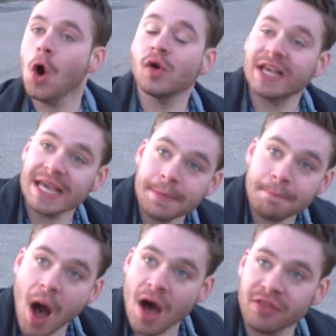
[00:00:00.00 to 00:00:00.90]
who keep
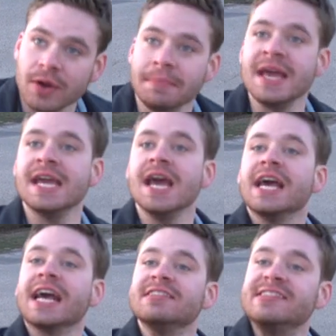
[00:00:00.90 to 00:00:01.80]
bothering me
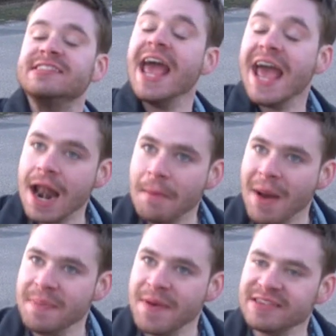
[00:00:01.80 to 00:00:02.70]
can stay out of
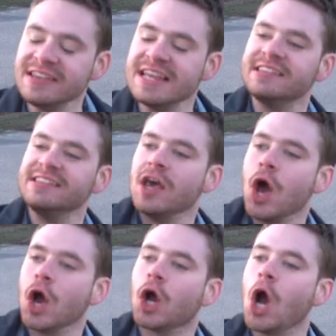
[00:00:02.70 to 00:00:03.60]
my business,
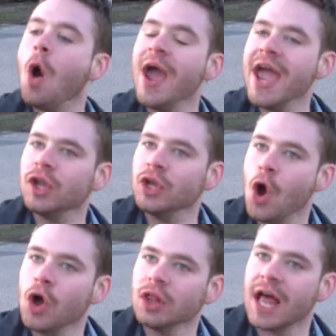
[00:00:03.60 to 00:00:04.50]
go handle your
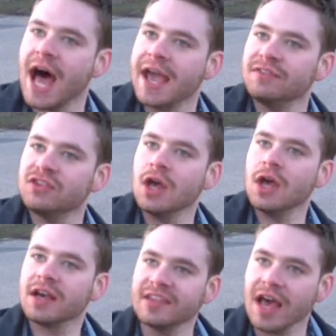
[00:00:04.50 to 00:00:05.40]
own lives,
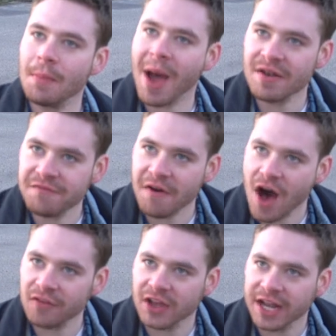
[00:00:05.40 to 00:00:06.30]
because I'm not
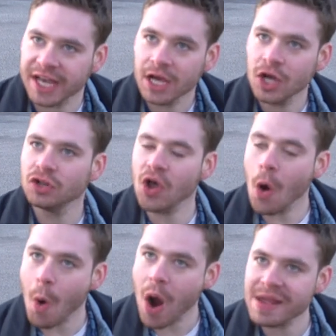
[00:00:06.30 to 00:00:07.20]
involved in it.
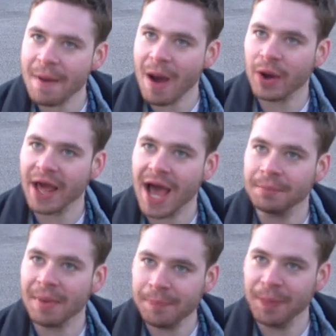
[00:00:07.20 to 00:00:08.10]
Don't worry about what I got
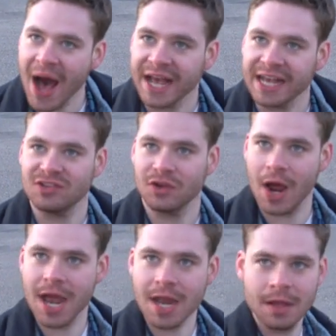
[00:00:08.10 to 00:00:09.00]
in my pockets, all
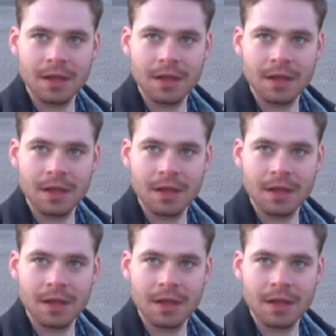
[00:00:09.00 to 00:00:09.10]
right?